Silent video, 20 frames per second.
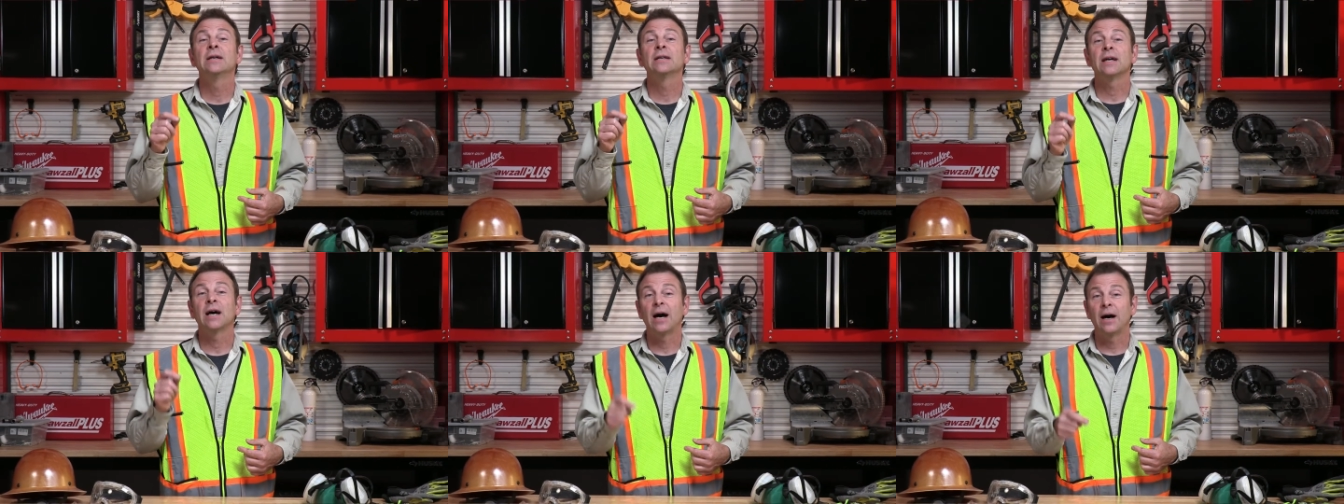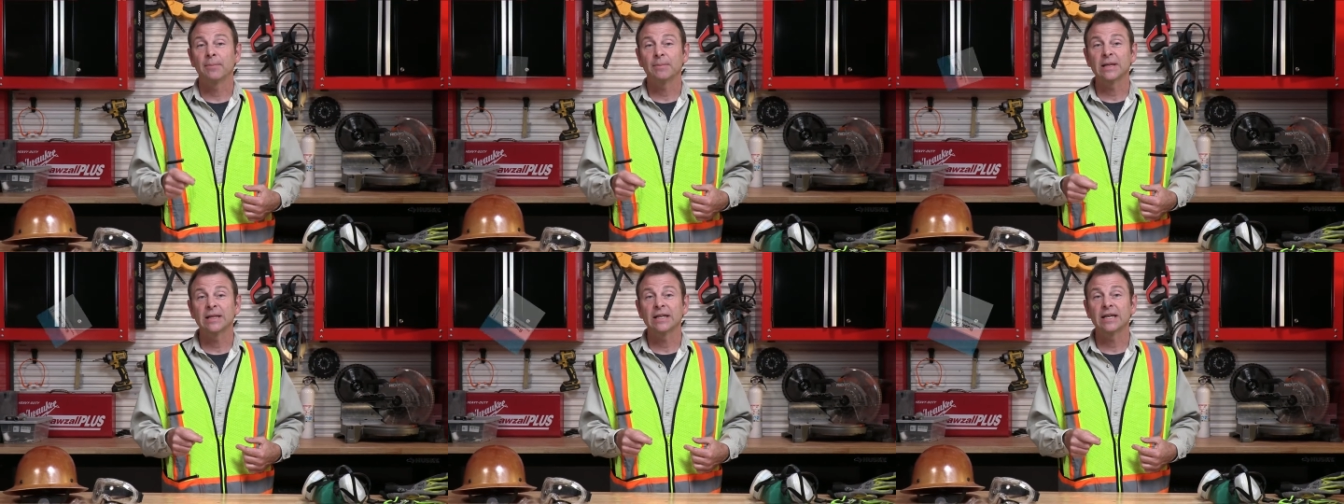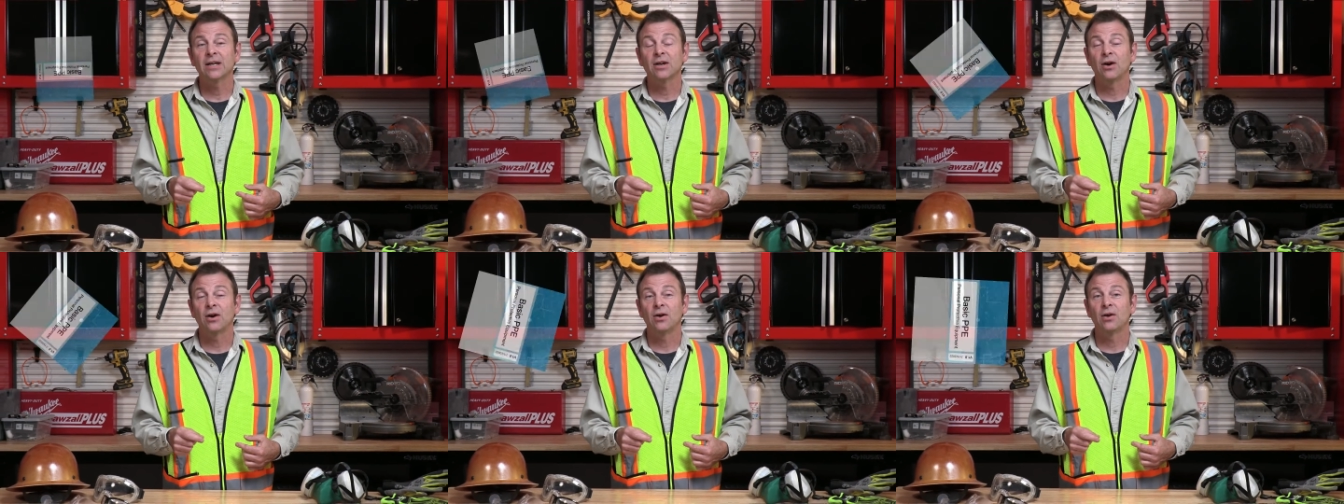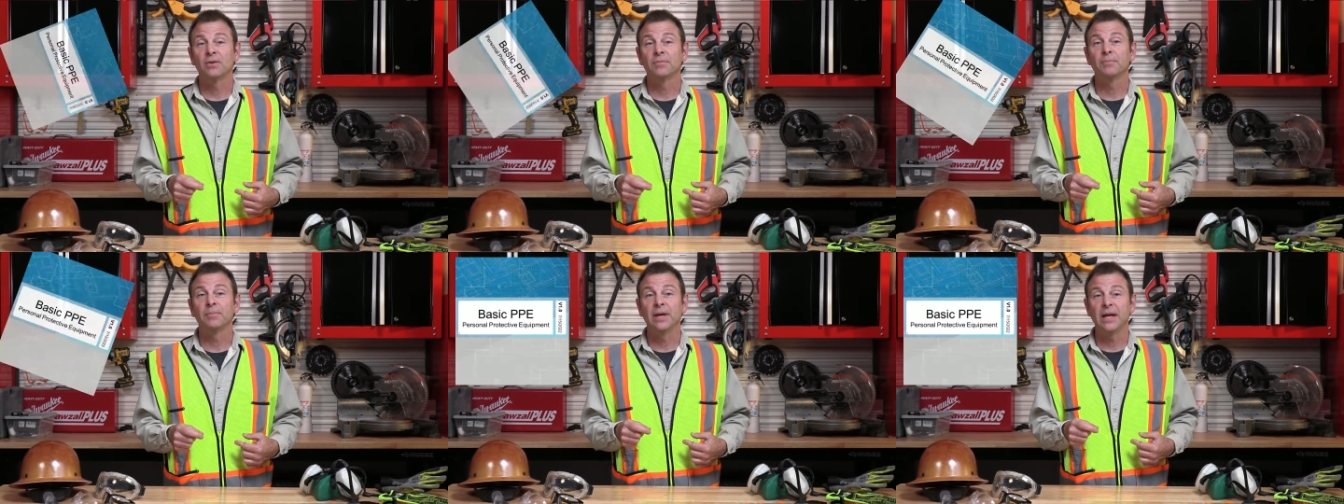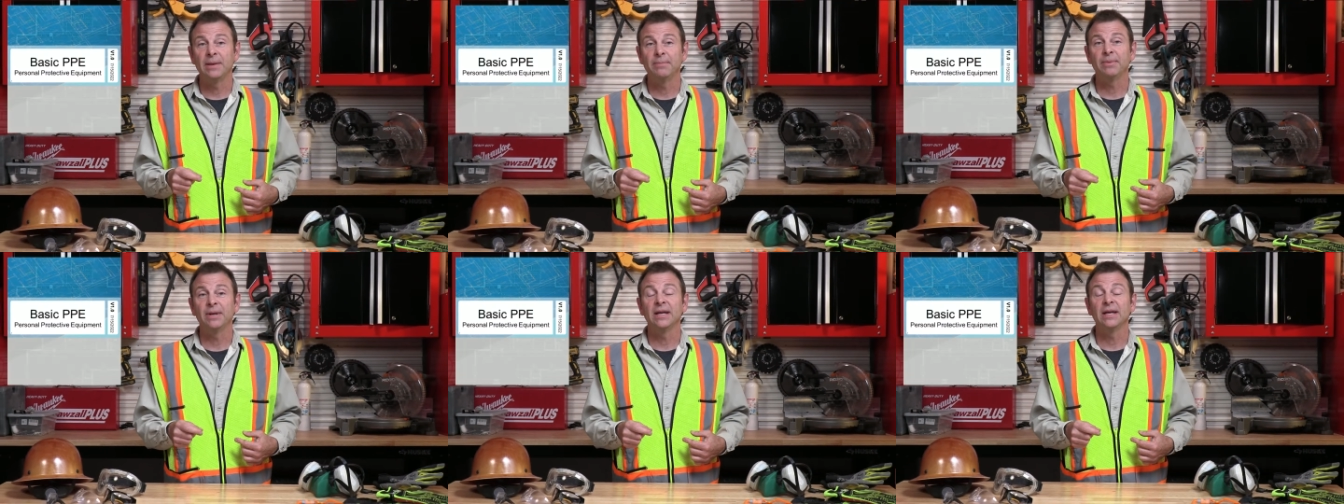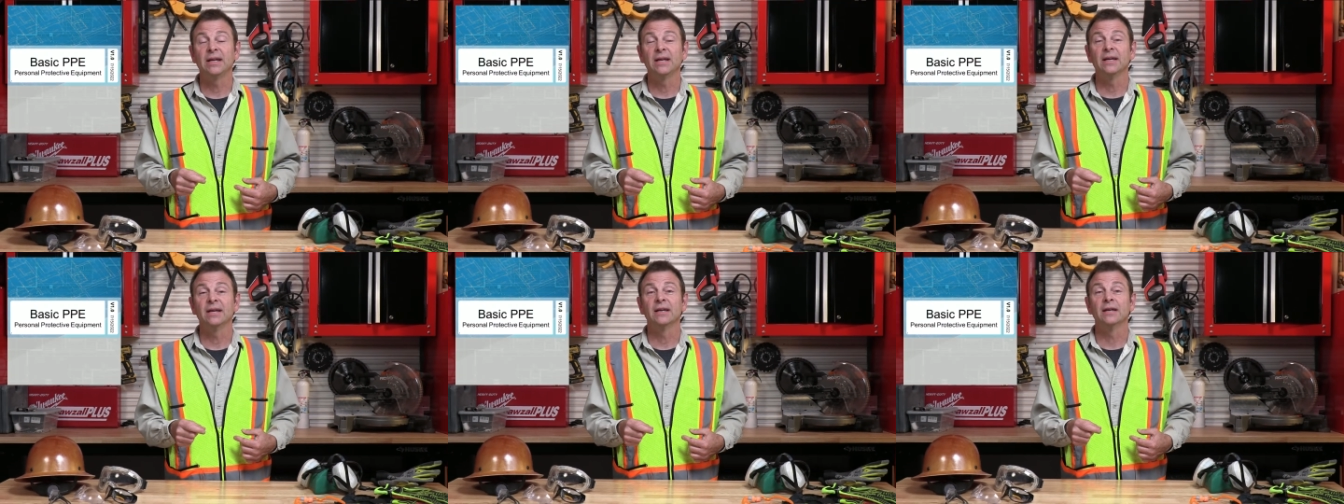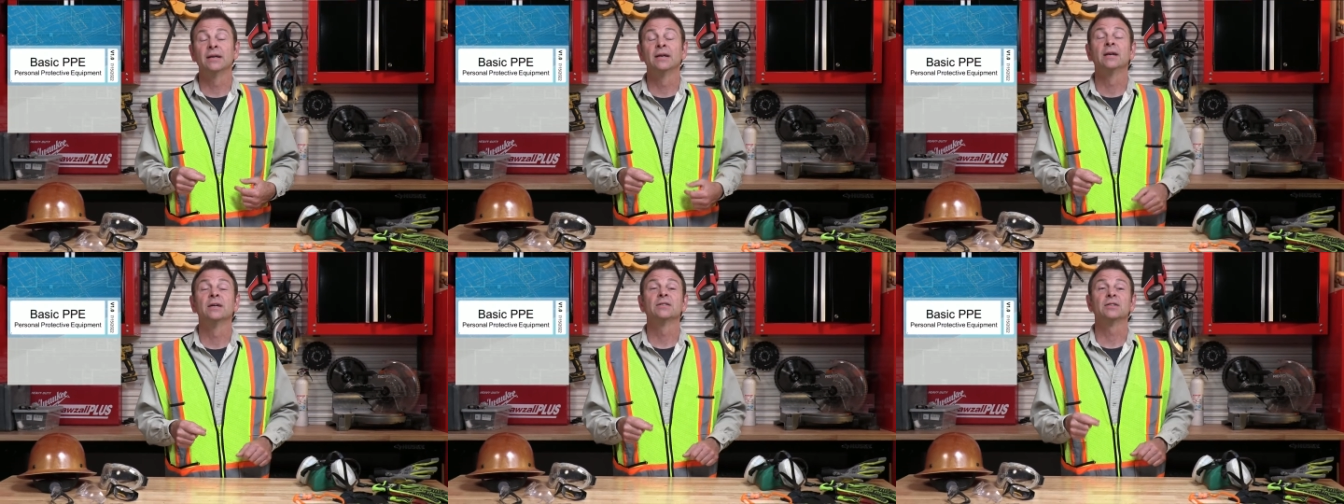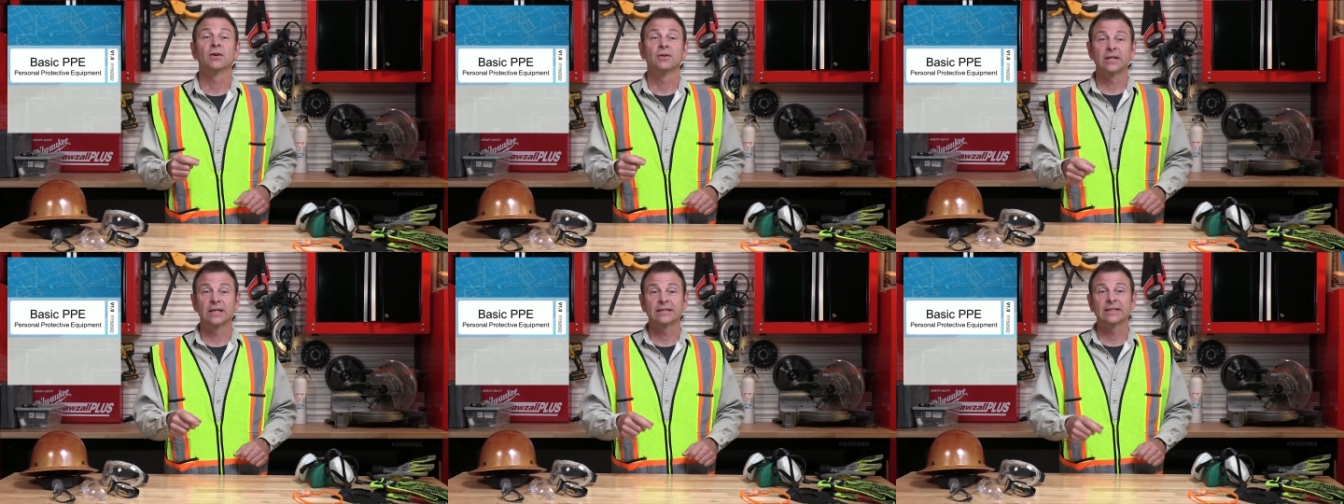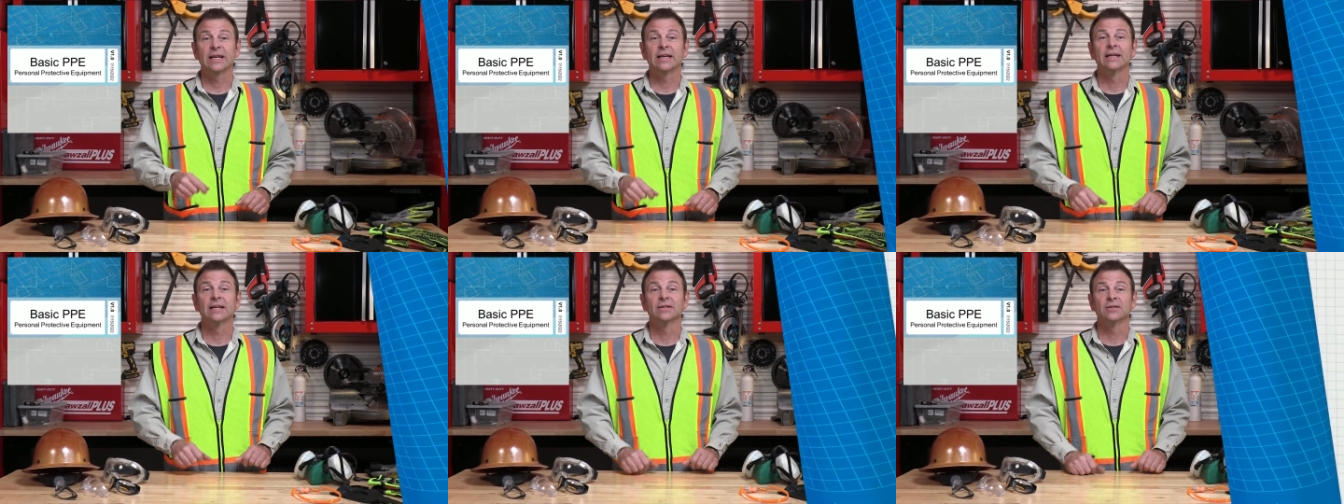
commonly called P P E. So let's get